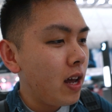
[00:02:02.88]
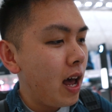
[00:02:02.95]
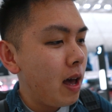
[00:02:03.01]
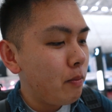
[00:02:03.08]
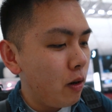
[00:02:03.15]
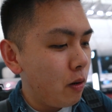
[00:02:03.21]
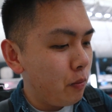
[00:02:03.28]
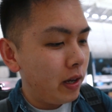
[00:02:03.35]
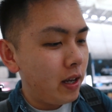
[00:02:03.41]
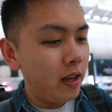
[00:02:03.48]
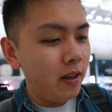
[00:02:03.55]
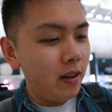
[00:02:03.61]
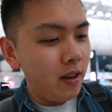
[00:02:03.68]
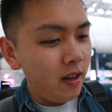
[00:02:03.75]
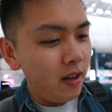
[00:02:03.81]
time when we
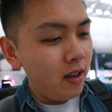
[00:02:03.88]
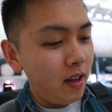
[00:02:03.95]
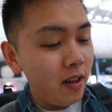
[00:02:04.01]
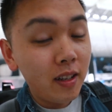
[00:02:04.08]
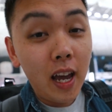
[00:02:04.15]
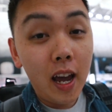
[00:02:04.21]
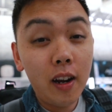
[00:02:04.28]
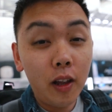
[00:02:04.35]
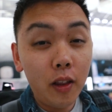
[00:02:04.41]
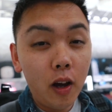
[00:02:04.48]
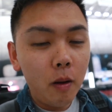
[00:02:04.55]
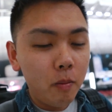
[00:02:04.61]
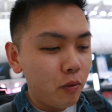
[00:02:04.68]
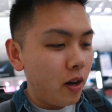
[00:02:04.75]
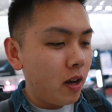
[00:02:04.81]
can get another
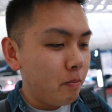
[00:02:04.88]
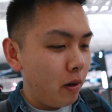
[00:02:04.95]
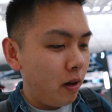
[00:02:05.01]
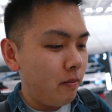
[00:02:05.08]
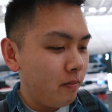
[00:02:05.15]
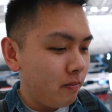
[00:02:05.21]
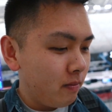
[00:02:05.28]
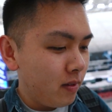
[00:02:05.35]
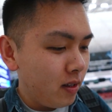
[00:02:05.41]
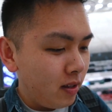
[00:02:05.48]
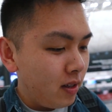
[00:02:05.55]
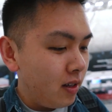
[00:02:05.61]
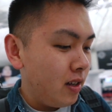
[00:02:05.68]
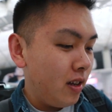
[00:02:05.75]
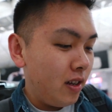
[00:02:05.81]
upgrade, but
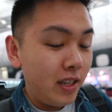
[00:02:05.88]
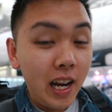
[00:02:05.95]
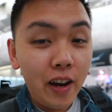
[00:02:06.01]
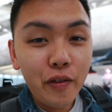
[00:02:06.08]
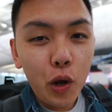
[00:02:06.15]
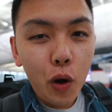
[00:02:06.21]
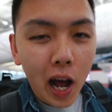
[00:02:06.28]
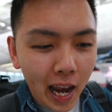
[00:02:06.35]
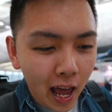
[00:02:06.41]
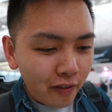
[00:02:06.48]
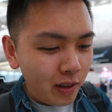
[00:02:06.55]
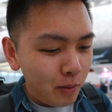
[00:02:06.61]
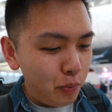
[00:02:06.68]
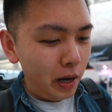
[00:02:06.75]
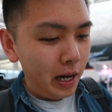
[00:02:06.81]
you never know. I
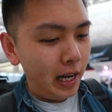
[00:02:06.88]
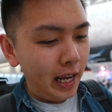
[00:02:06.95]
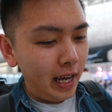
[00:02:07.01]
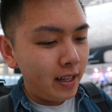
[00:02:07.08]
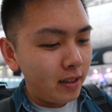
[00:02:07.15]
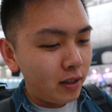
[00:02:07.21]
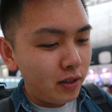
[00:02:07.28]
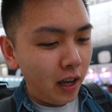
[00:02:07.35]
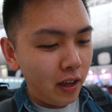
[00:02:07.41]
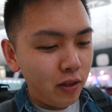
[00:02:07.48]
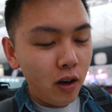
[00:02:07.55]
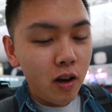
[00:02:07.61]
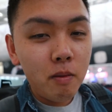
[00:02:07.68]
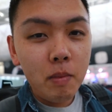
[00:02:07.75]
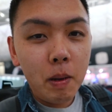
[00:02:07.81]
left it pretty late because I
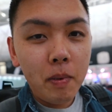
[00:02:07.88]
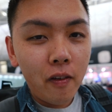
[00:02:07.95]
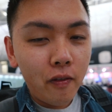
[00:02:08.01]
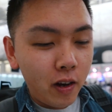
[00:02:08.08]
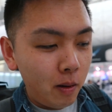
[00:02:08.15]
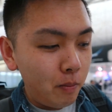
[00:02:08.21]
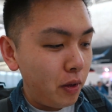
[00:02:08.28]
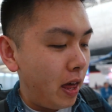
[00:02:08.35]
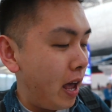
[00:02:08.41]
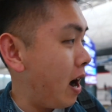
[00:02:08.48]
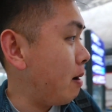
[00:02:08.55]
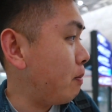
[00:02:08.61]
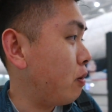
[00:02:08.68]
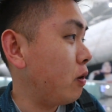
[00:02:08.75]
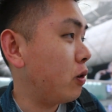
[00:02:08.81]
thought maybe if I come to the
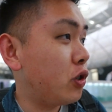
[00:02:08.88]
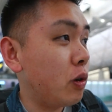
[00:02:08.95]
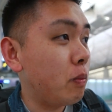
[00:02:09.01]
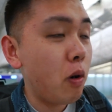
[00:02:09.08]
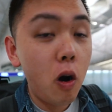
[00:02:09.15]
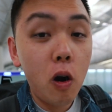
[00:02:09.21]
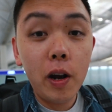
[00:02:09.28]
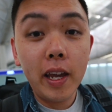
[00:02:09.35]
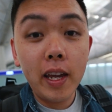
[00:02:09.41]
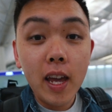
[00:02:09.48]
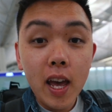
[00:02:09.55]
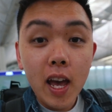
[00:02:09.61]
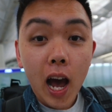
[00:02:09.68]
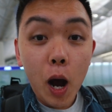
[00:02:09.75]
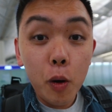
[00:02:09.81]
airport super early,
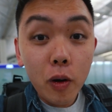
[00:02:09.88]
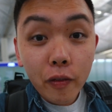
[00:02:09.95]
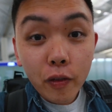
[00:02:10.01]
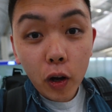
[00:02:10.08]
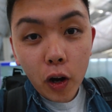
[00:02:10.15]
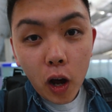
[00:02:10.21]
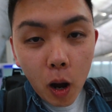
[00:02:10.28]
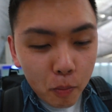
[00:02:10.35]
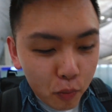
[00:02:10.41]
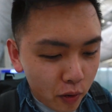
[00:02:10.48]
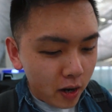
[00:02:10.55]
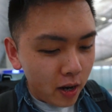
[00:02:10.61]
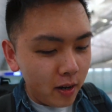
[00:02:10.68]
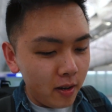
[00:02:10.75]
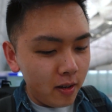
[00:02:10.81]
I would have got an
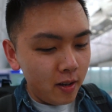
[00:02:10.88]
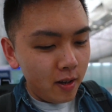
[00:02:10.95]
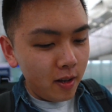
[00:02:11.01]
upgrade.